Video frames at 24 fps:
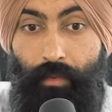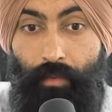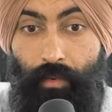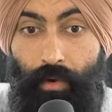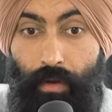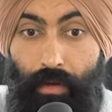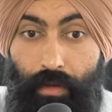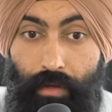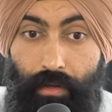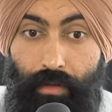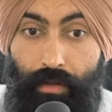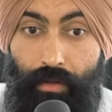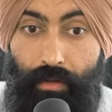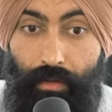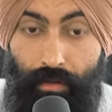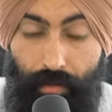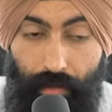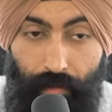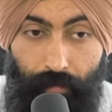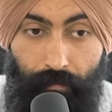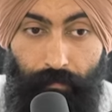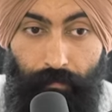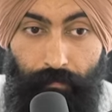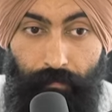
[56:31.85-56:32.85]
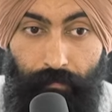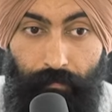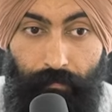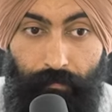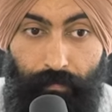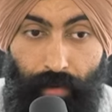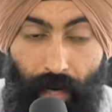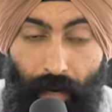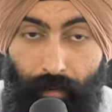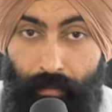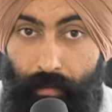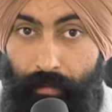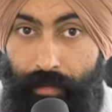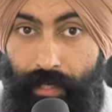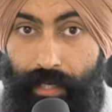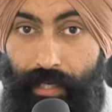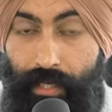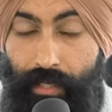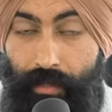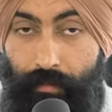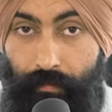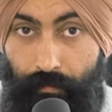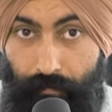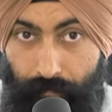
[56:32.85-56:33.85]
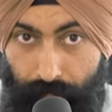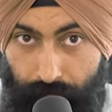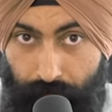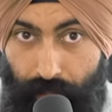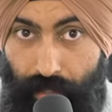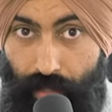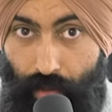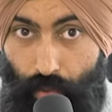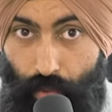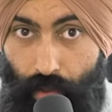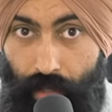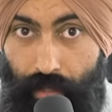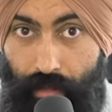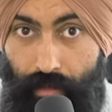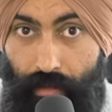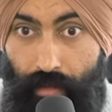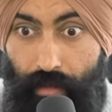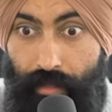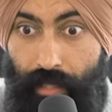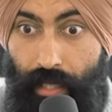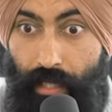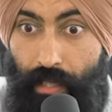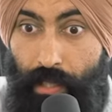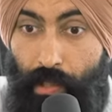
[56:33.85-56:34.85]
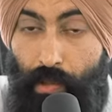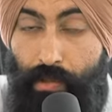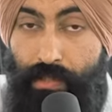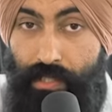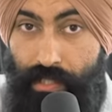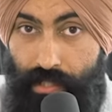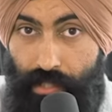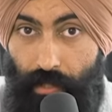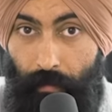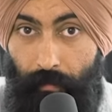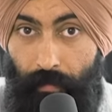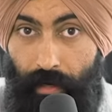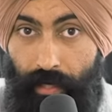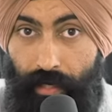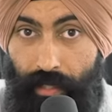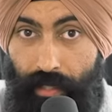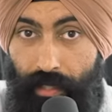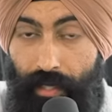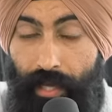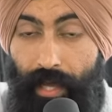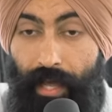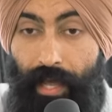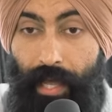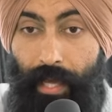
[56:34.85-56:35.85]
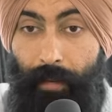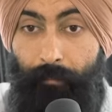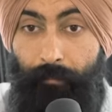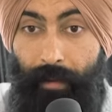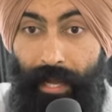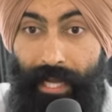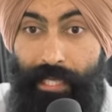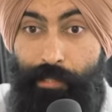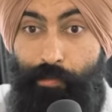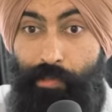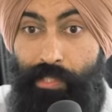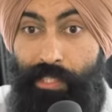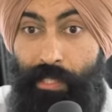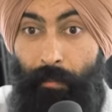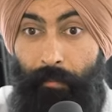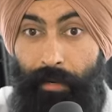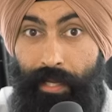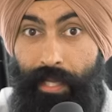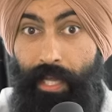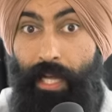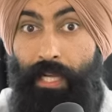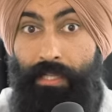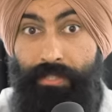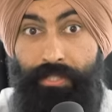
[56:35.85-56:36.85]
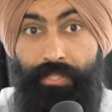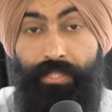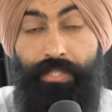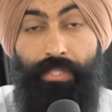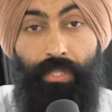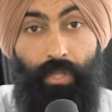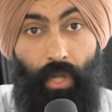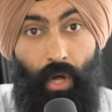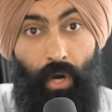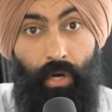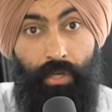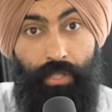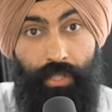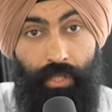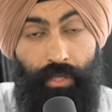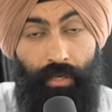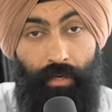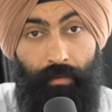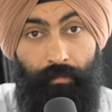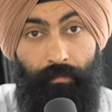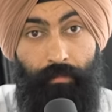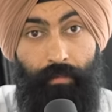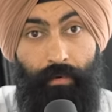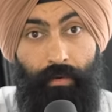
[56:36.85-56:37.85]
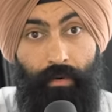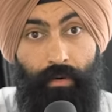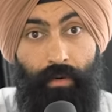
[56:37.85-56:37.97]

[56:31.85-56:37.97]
well, you're probably going to be the one that loses your money and pays for somebody else's long-term